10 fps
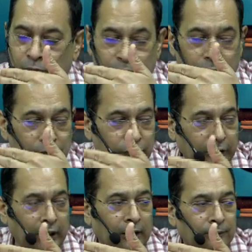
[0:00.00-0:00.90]

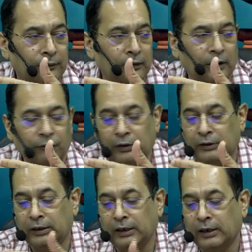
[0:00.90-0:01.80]
Say if he is
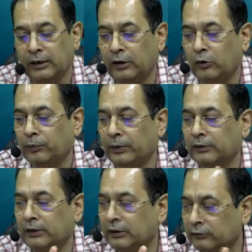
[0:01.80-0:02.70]
earning 100 rupees and
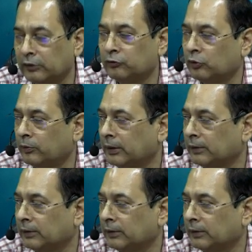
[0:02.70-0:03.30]
he is consuming